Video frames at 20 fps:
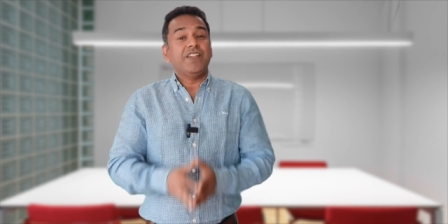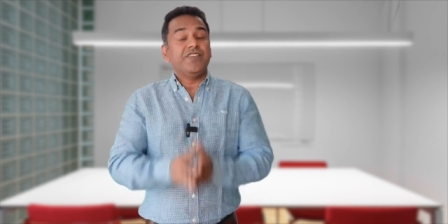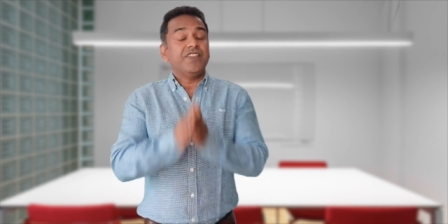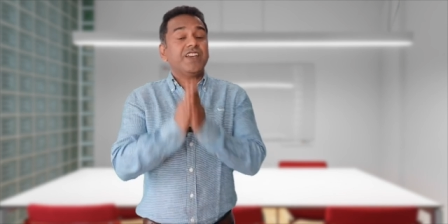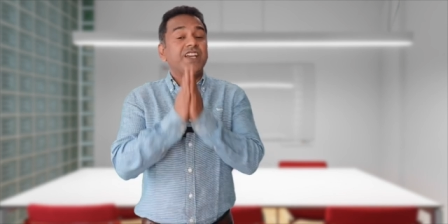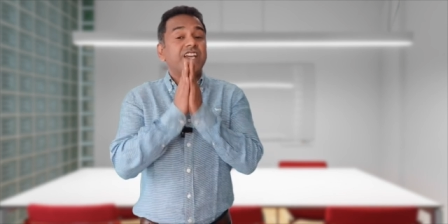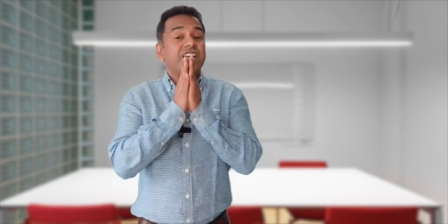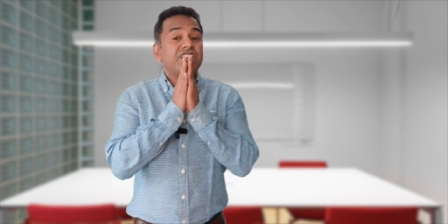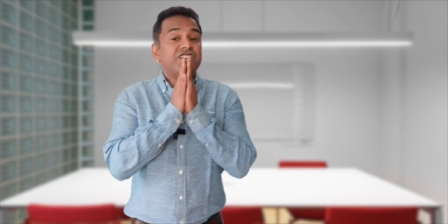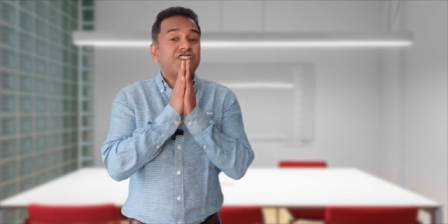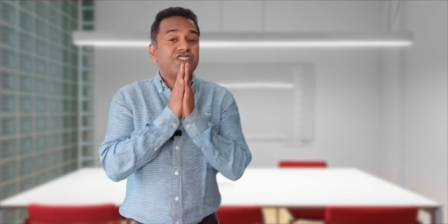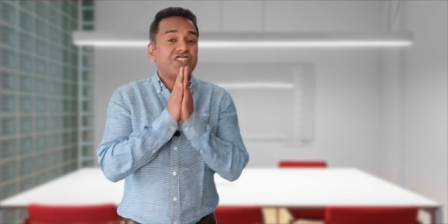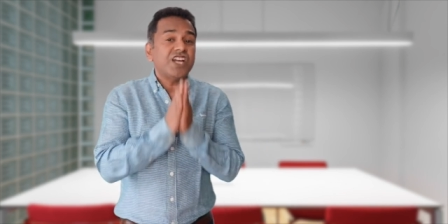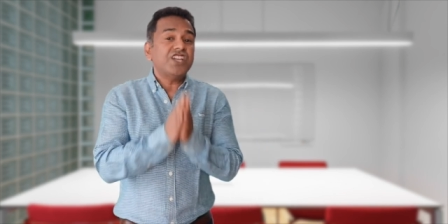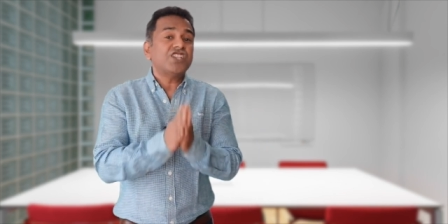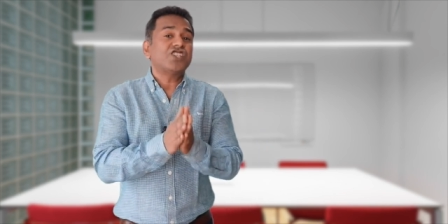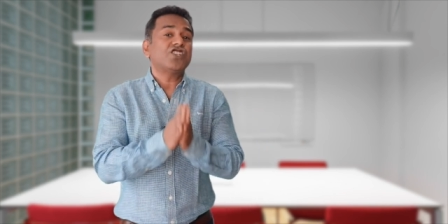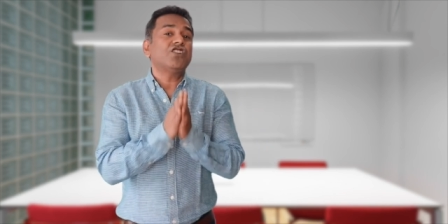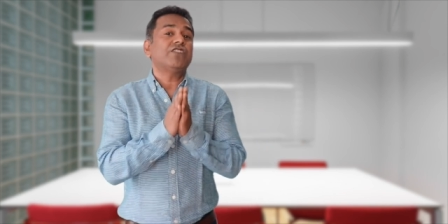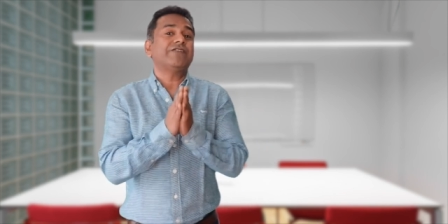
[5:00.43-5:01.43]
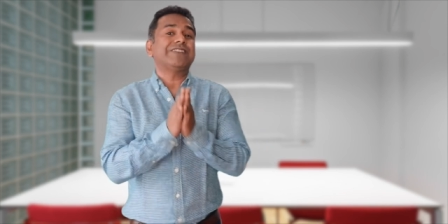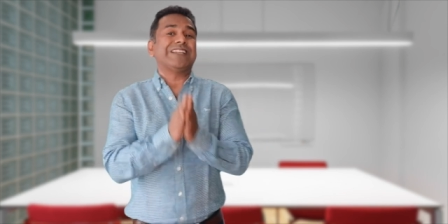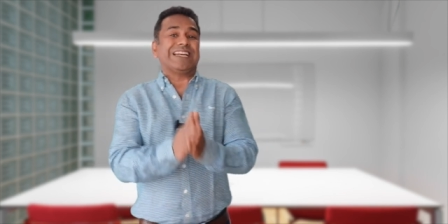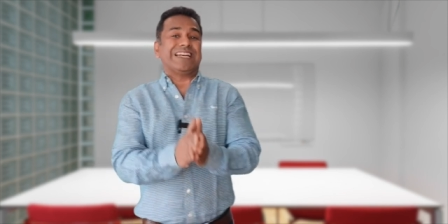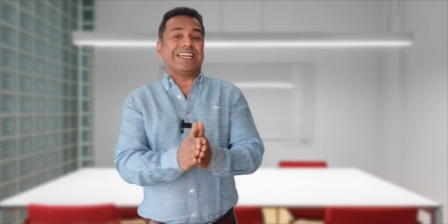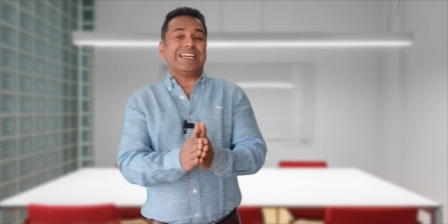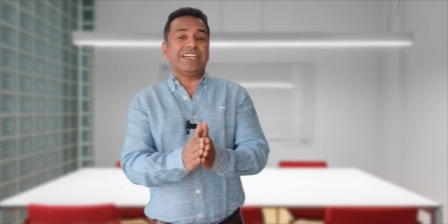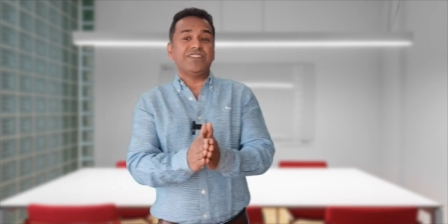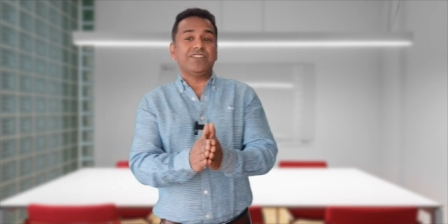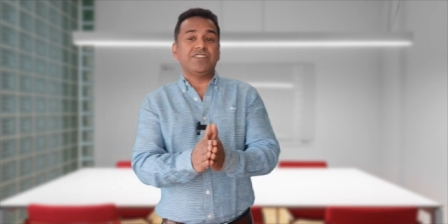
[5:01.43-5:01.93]
The intention of the
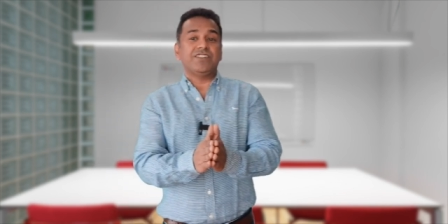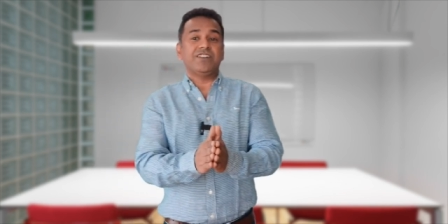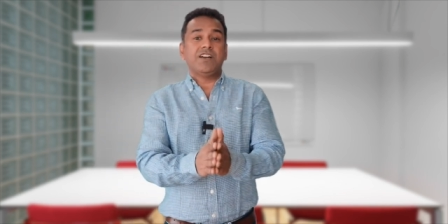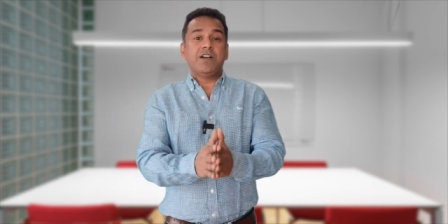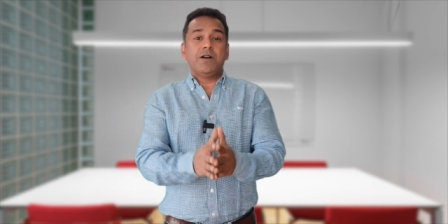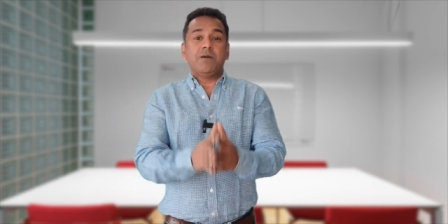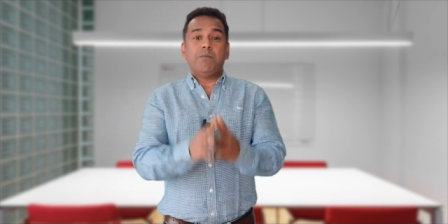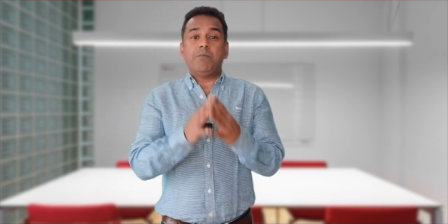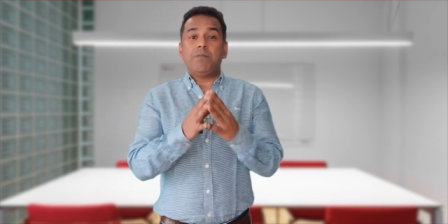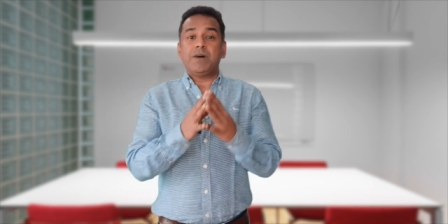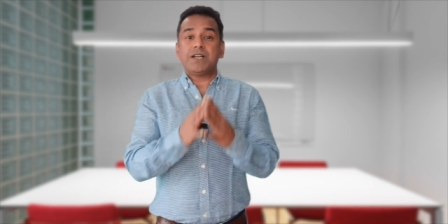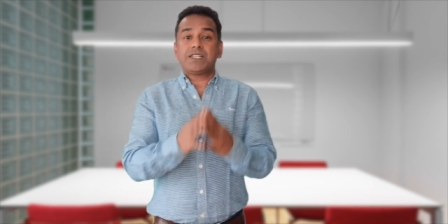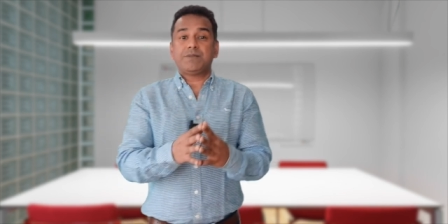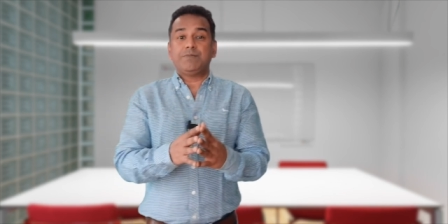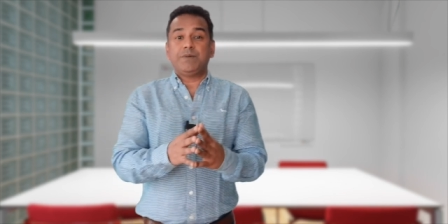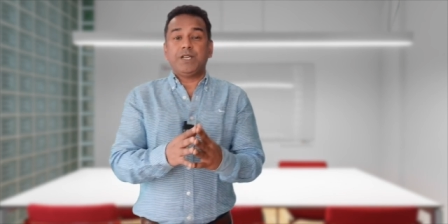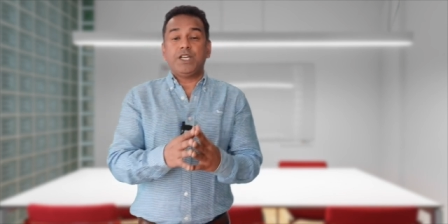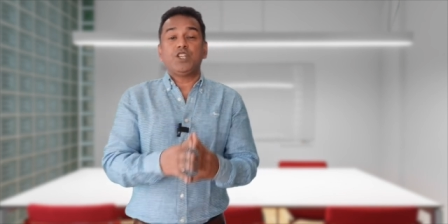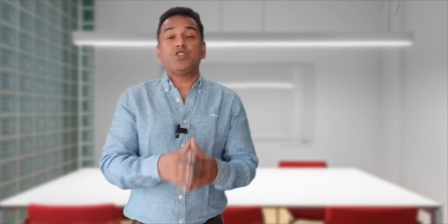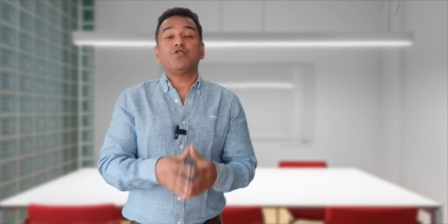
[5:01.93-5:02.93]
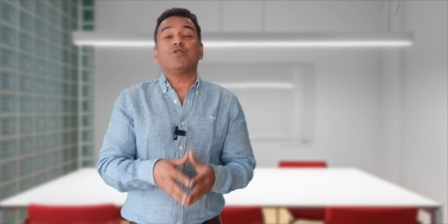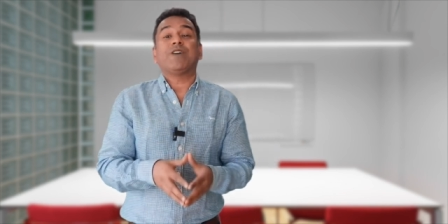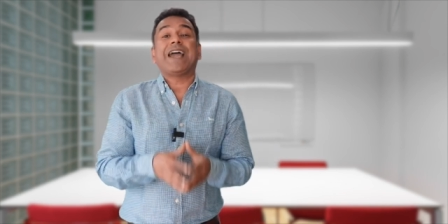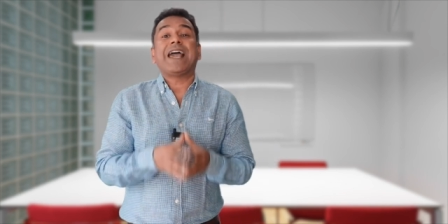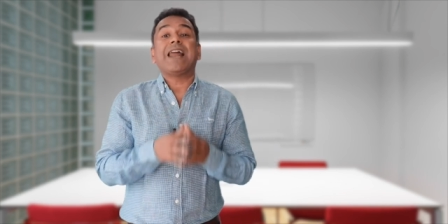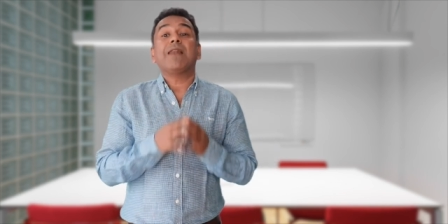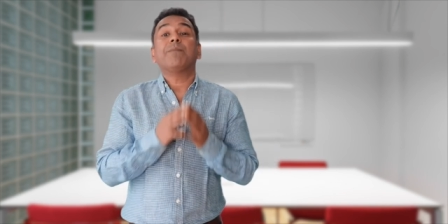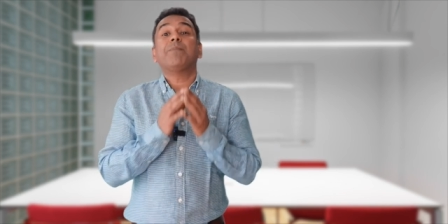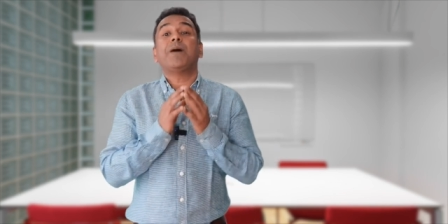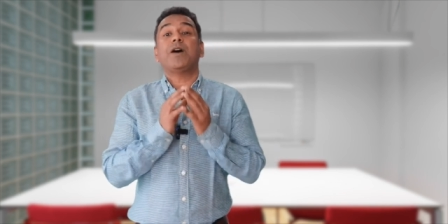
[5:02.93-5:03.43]
leader must be to
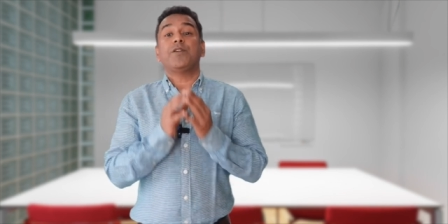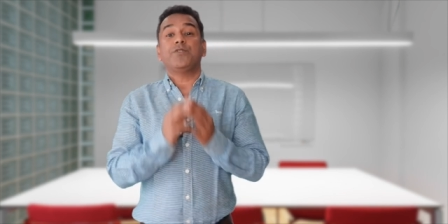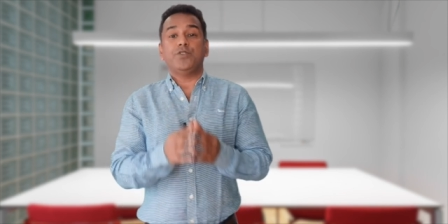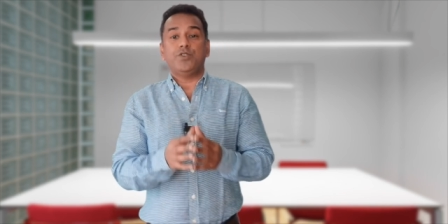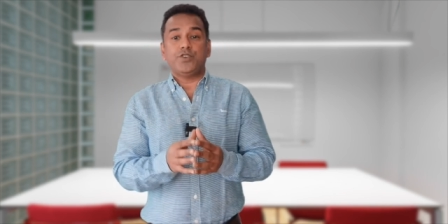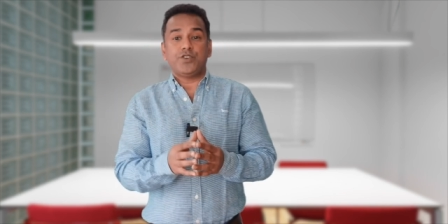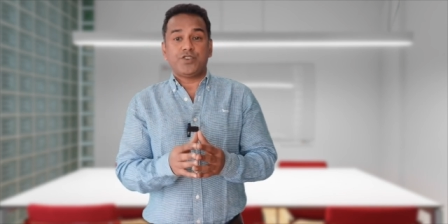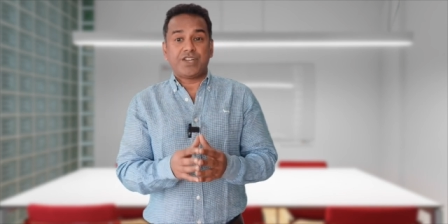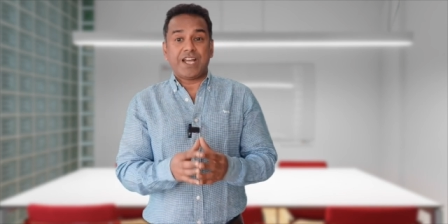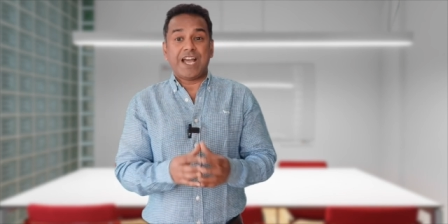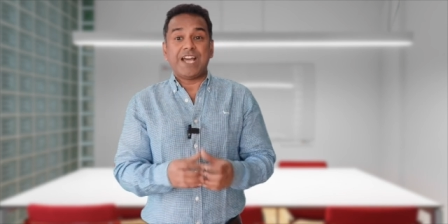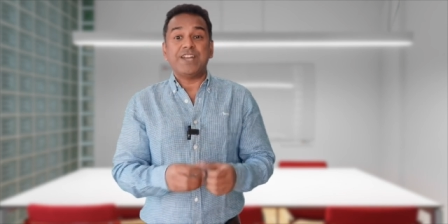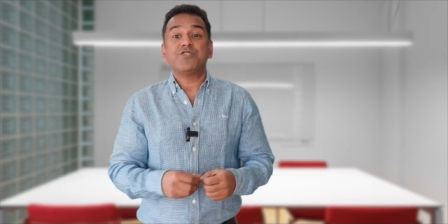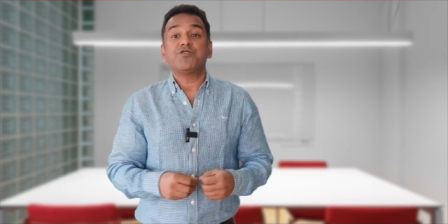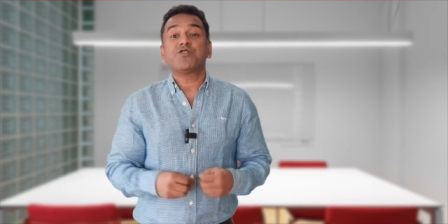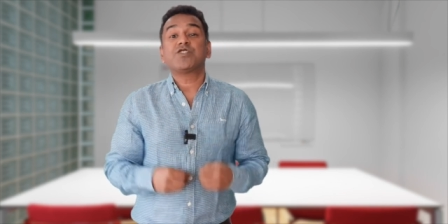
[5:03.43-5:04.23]
help others and